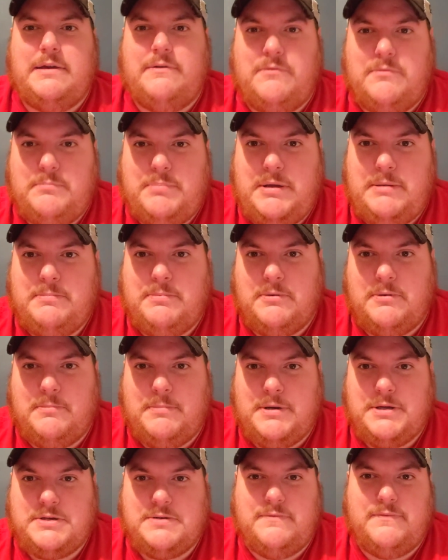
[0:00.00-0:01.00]
giving people a
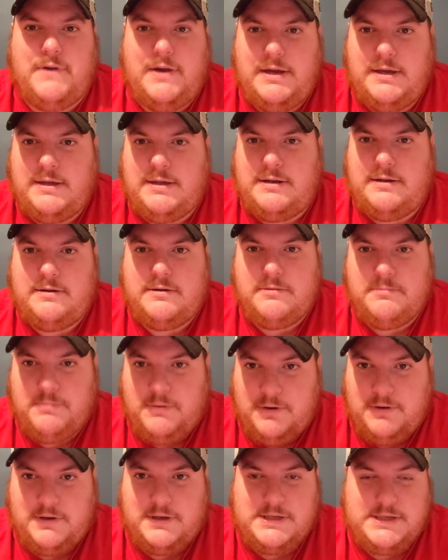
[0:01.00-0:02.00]
bunch of Vicodin and a
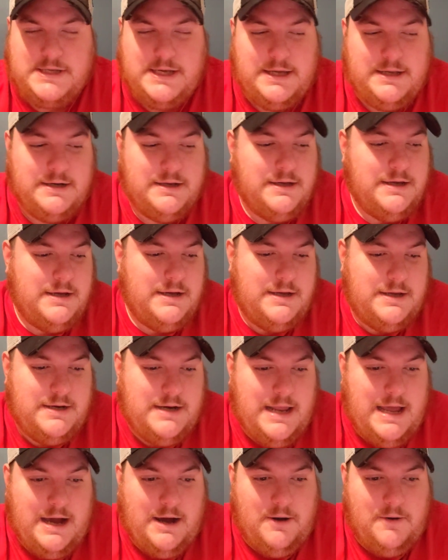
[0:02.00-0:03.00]
Percocet.
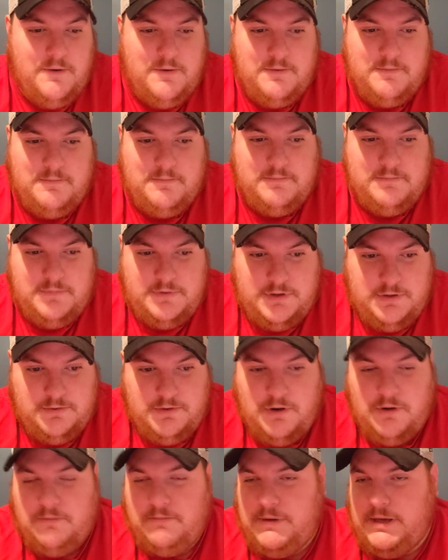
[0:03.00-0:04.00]
Now, you
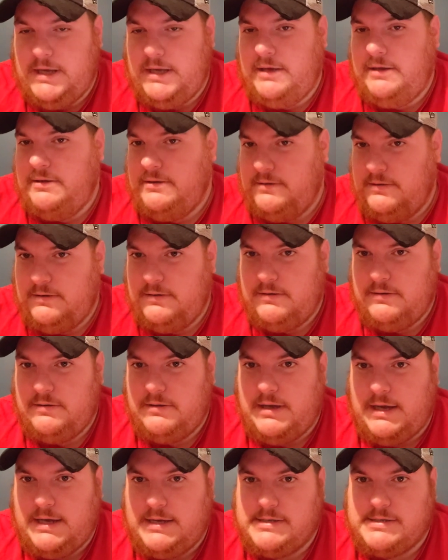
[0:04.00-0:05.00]
know me,
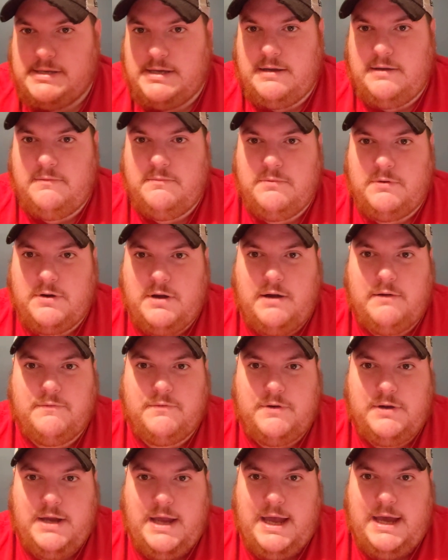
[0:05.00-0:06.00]
as a
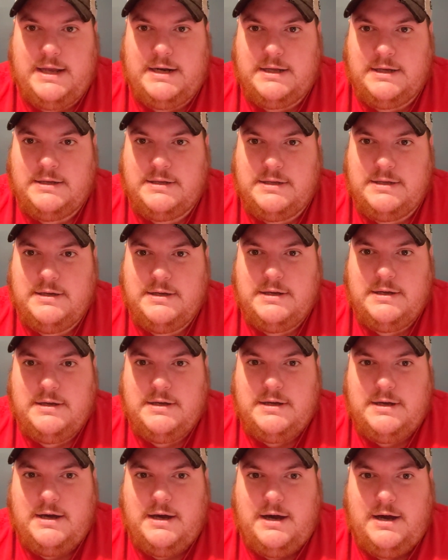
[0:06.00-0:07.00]
recovering addict,
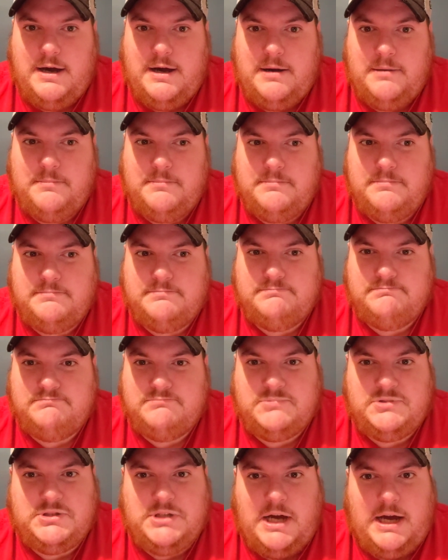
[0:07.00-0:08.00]
I'm
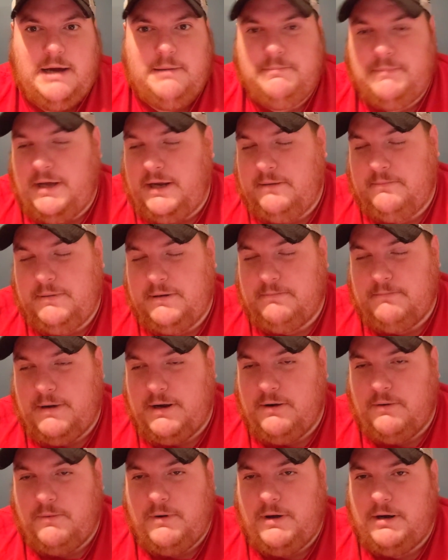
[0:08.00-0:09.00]
not a big
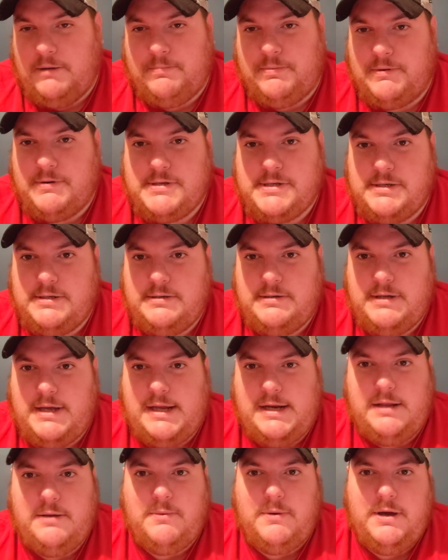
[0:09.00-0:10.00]
marijuana person
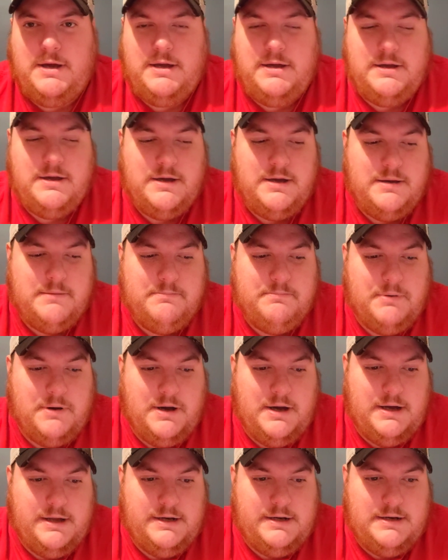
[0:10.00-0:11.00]
anyway,
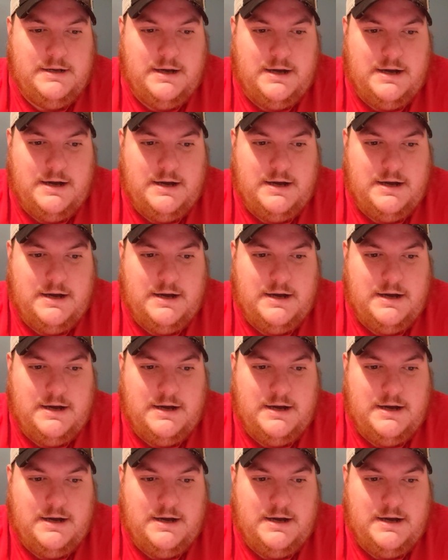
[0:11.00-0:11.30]
but